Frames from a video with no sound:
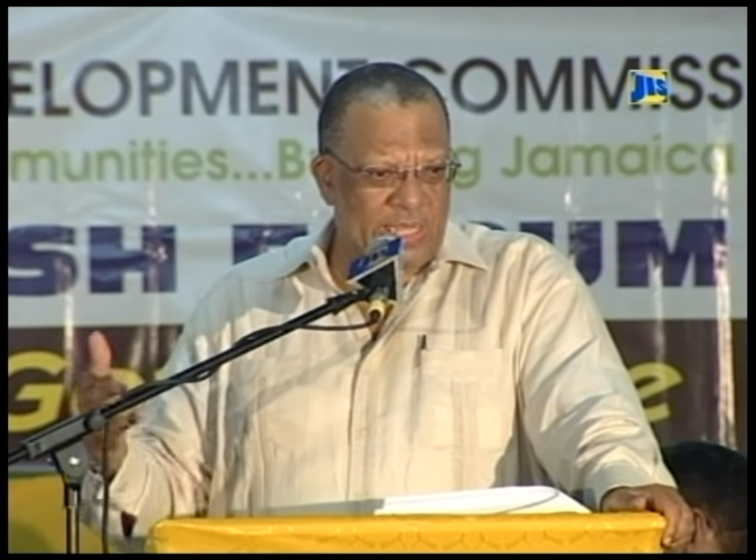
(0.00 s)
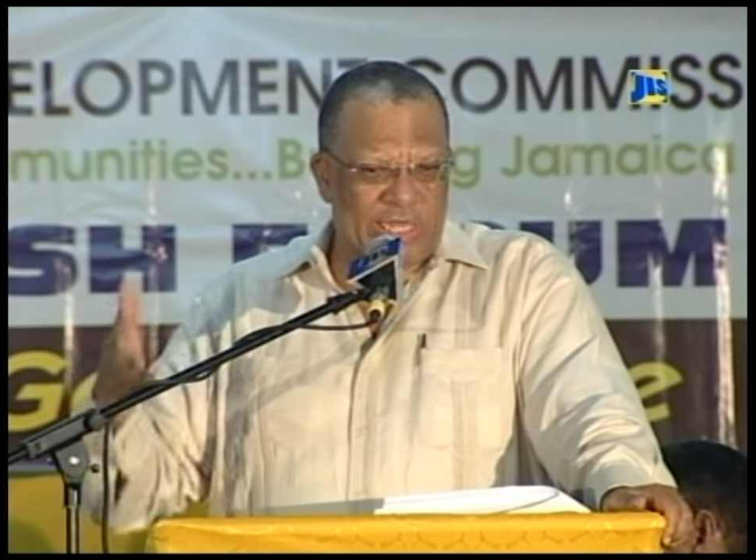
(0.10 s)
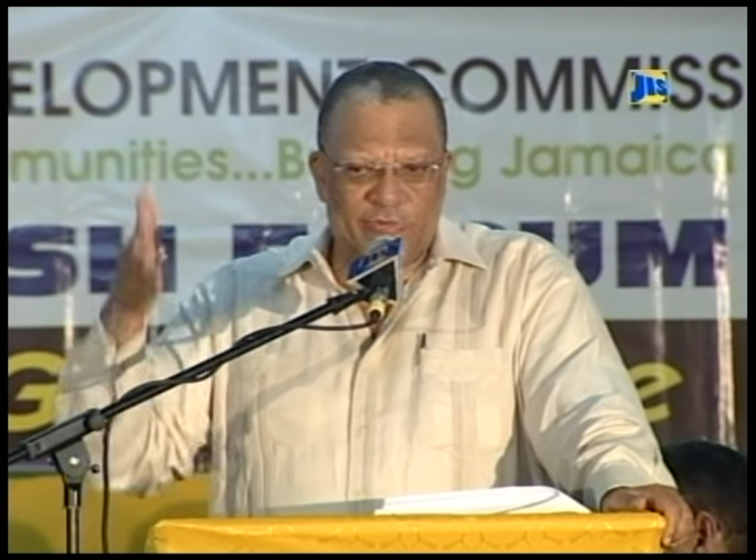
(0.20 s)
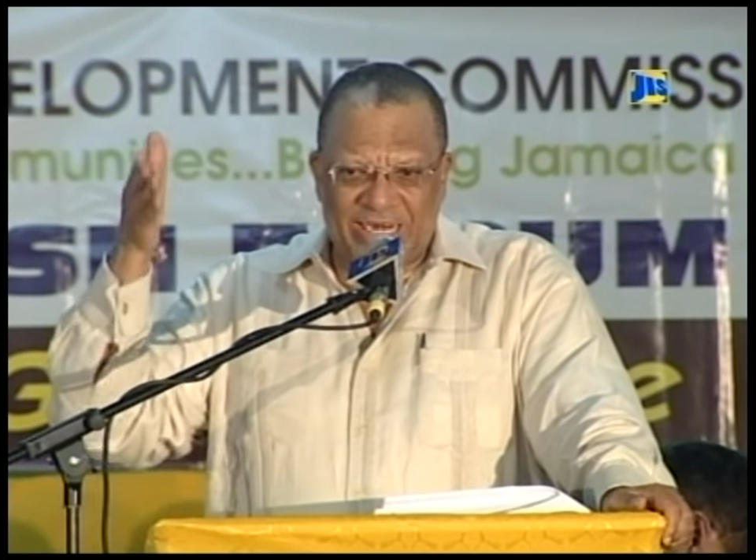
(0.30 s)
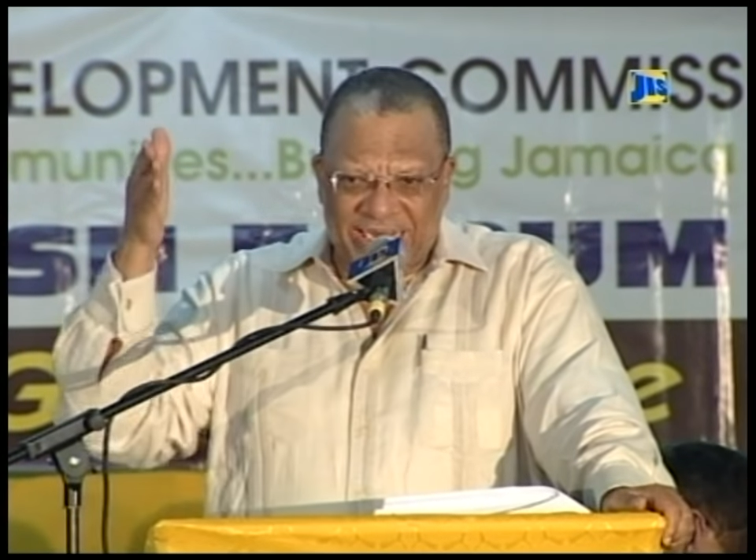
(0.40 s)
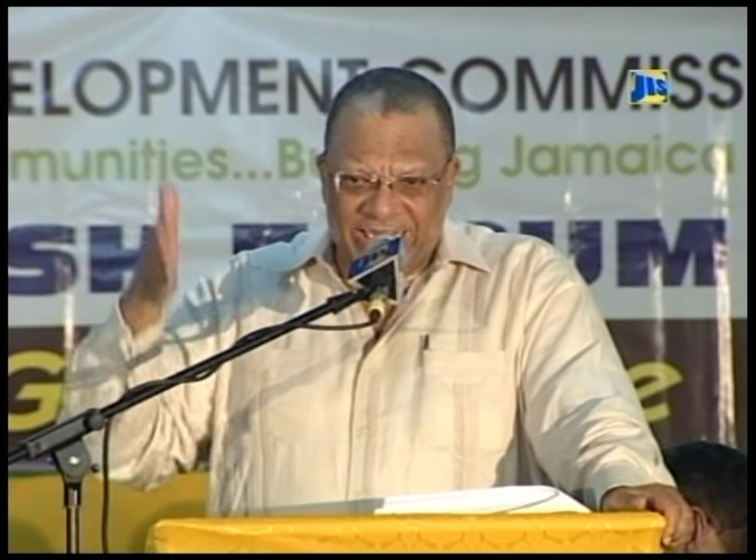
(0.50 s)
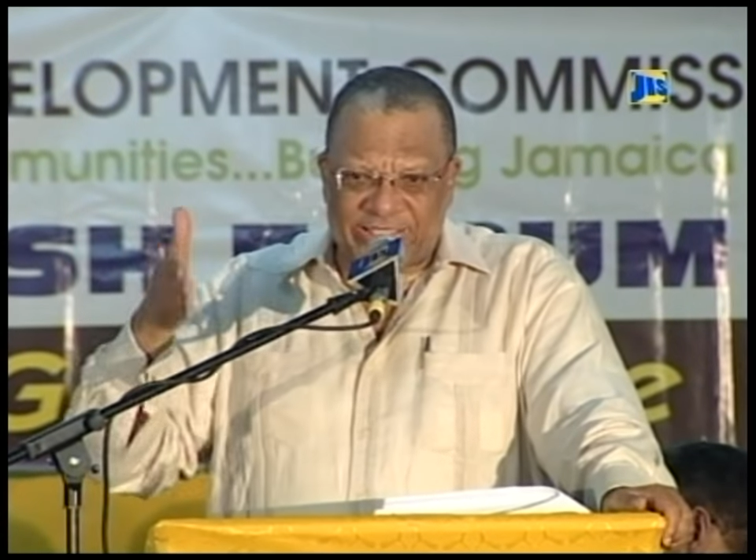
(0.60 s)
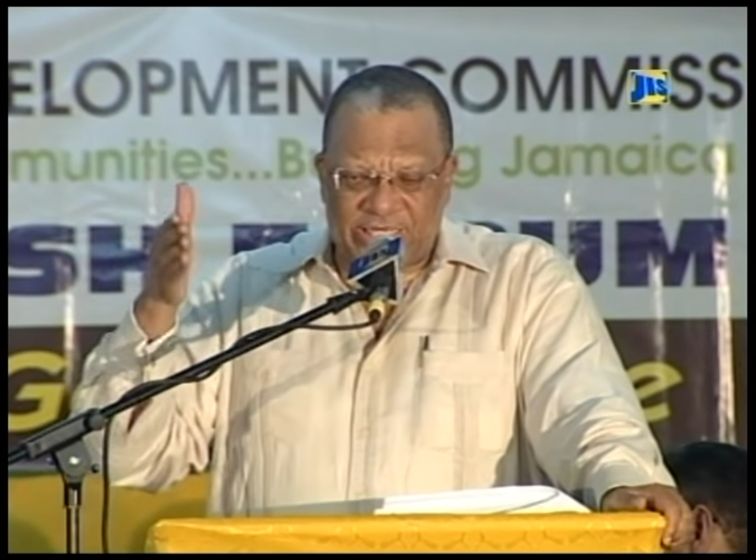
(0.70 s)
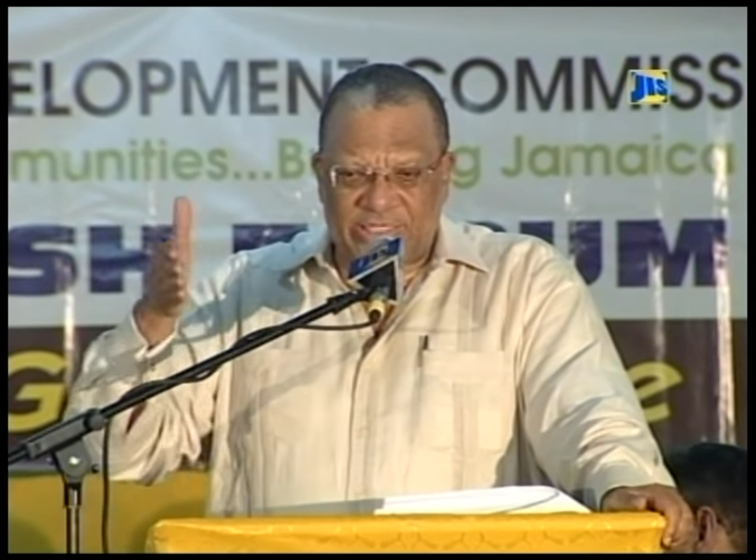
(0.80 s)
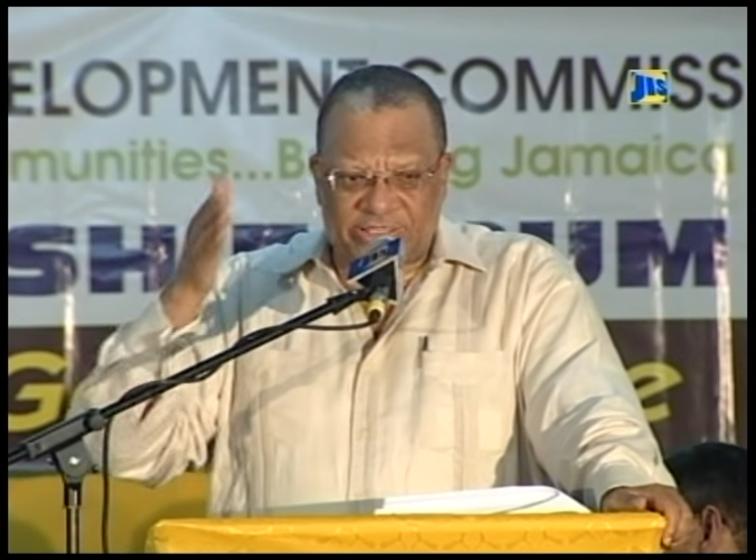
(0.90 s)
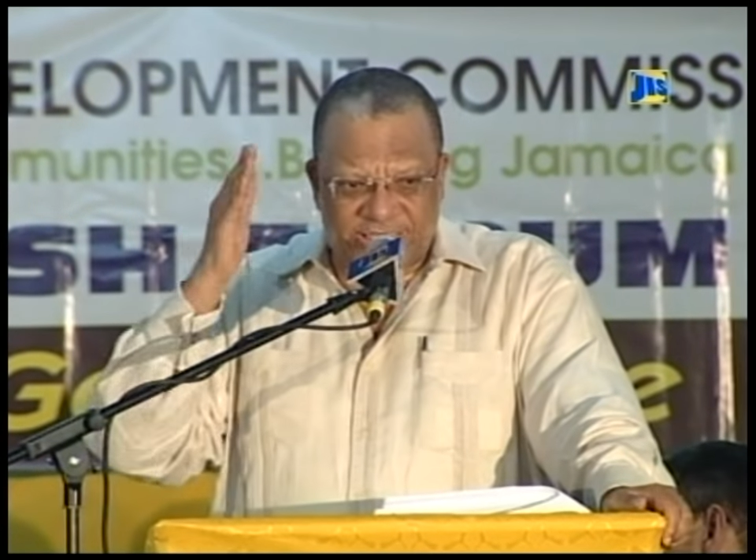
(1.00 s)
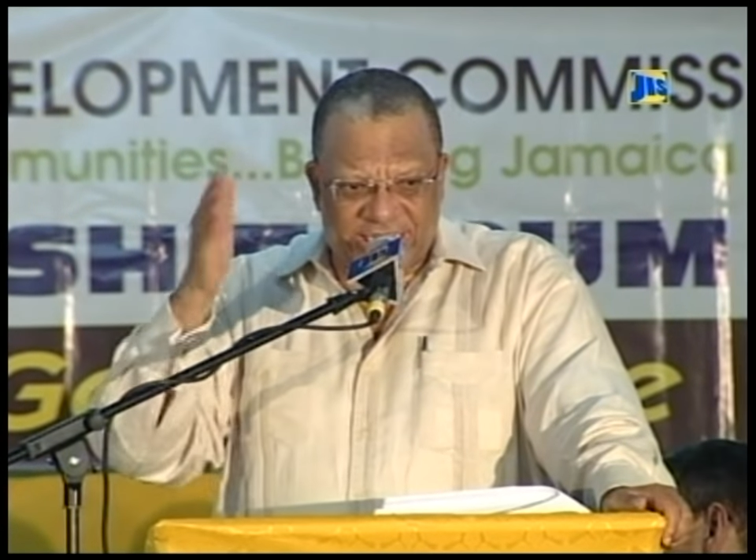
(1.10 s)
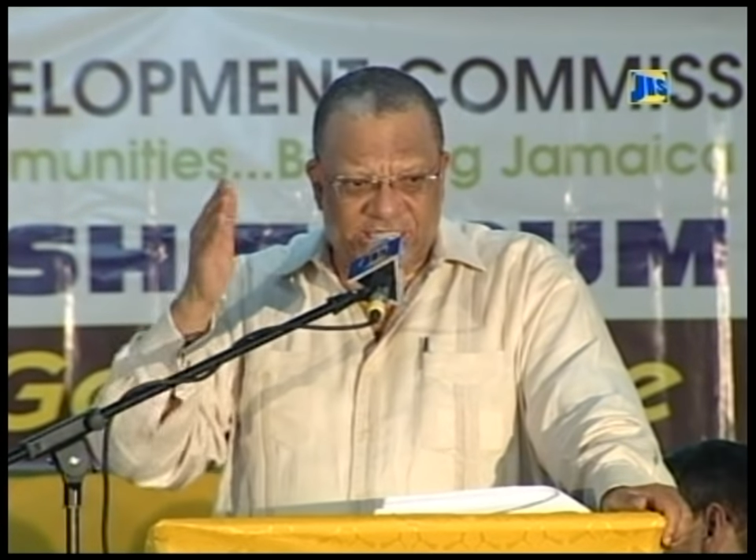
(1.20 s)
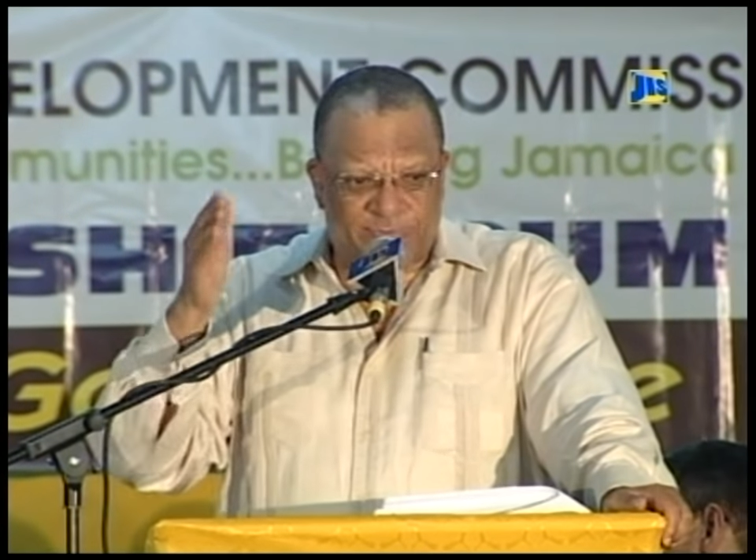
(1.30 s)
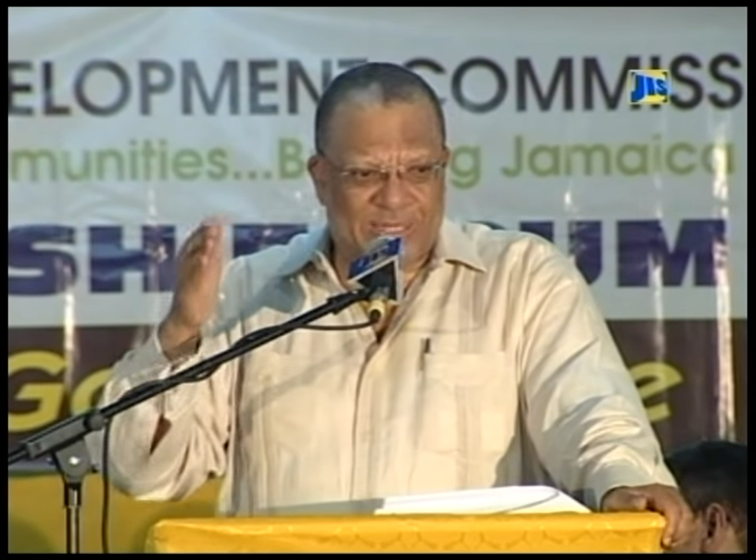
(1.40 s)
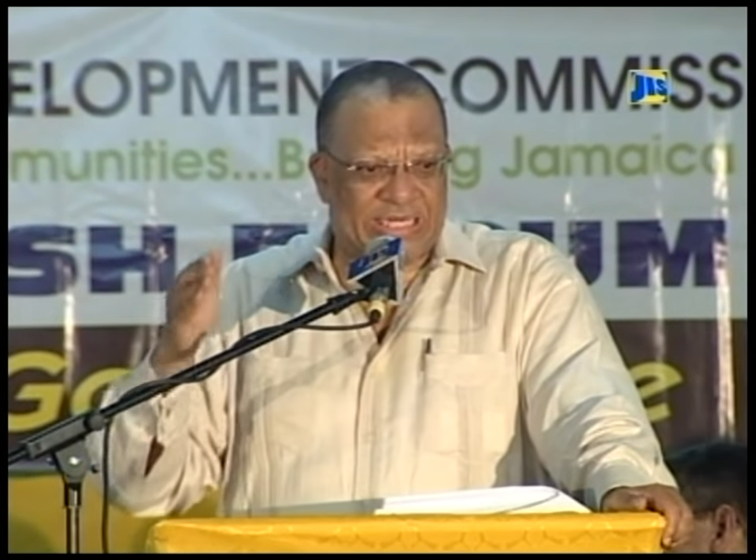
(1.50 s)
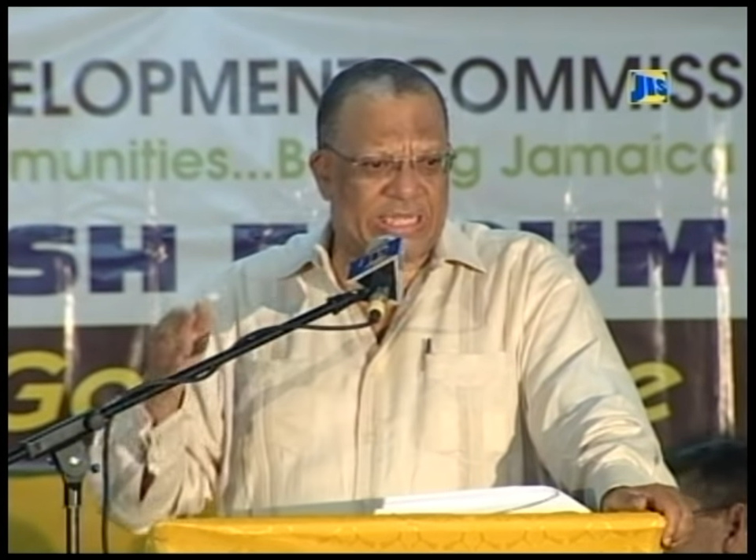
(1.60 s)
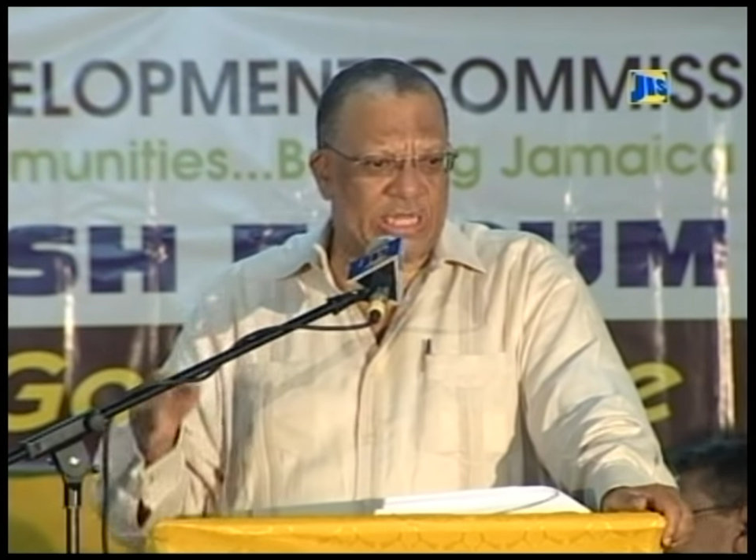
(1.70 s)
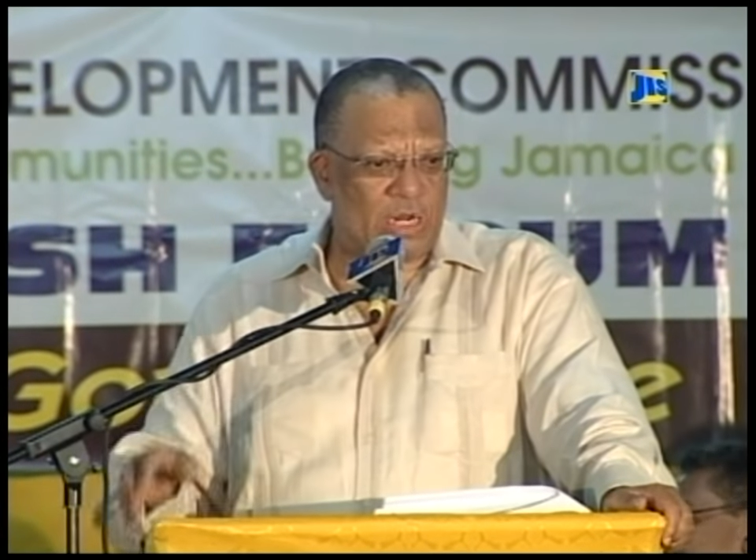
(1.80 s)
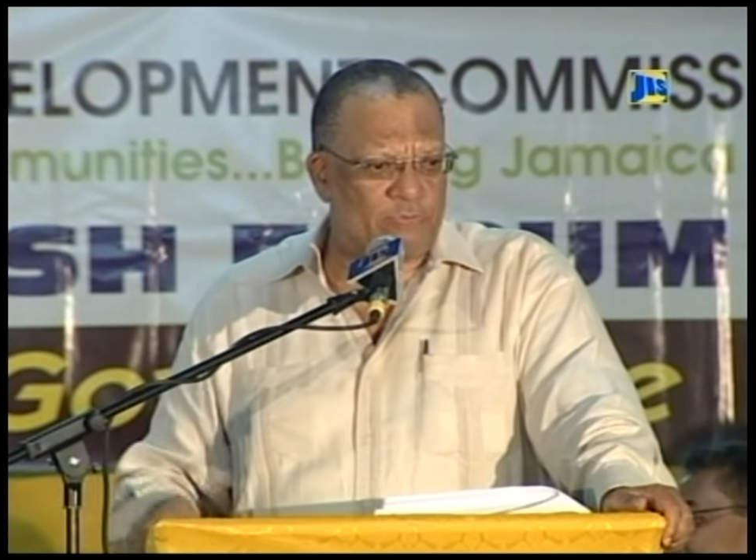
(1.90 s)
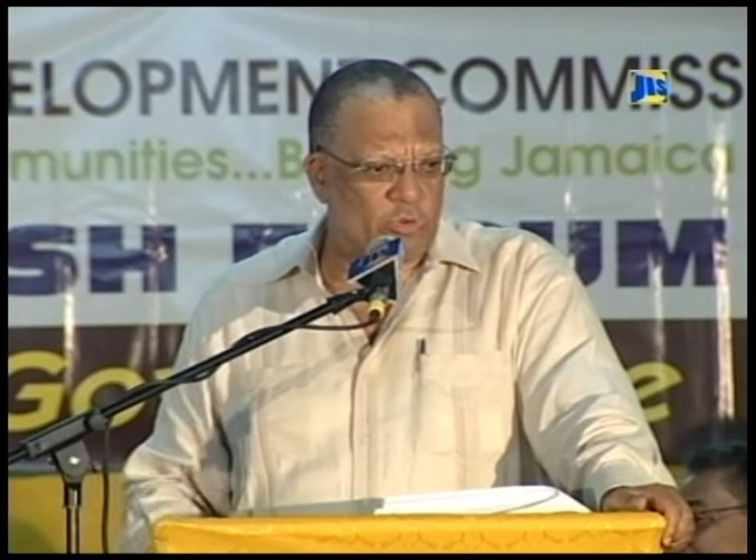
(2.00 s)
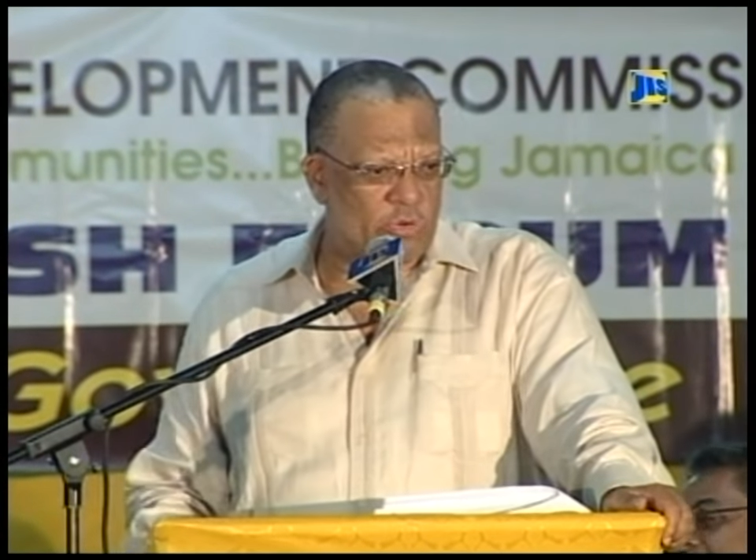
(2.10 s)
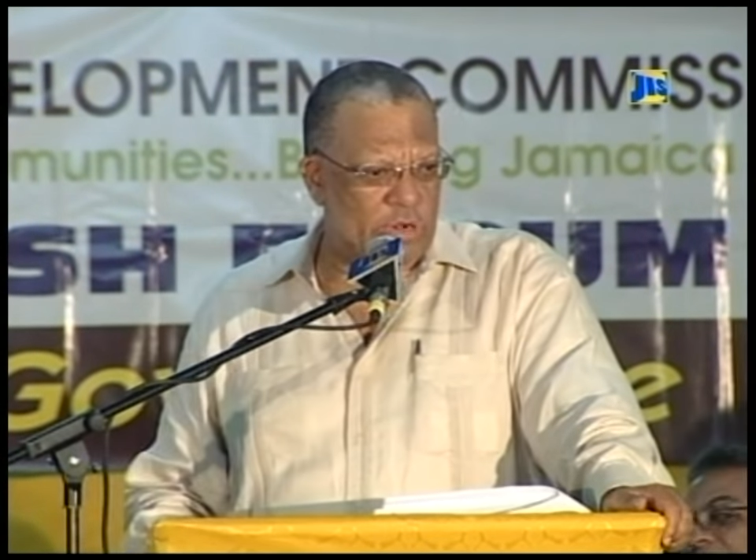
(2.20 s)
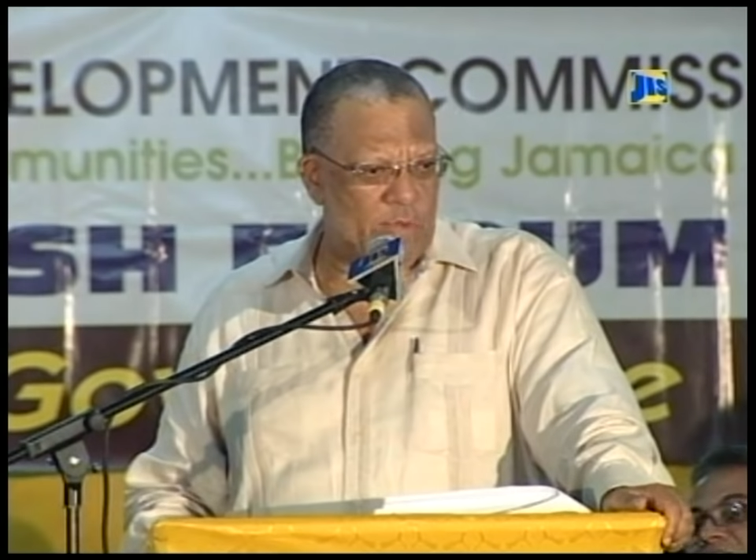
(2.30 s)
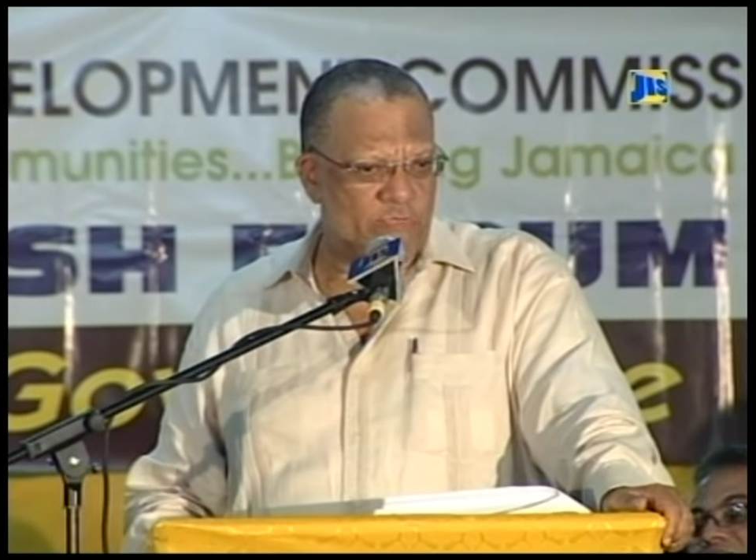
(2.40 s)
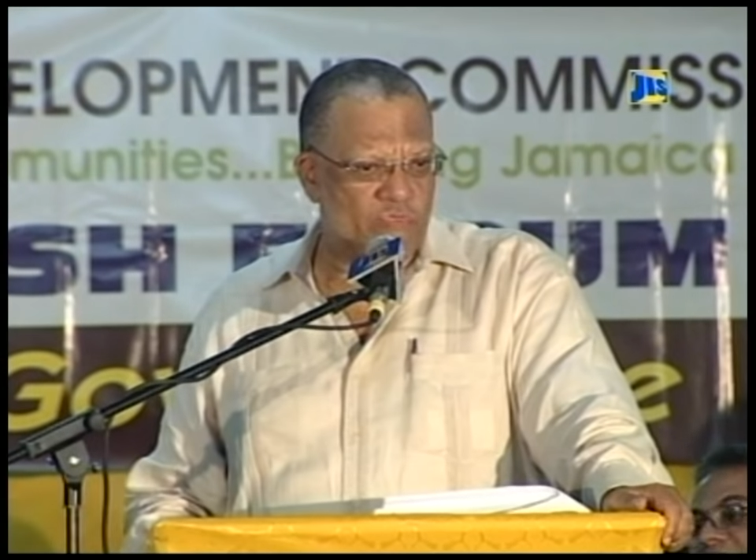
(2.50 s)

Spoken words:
in relation to this particular program.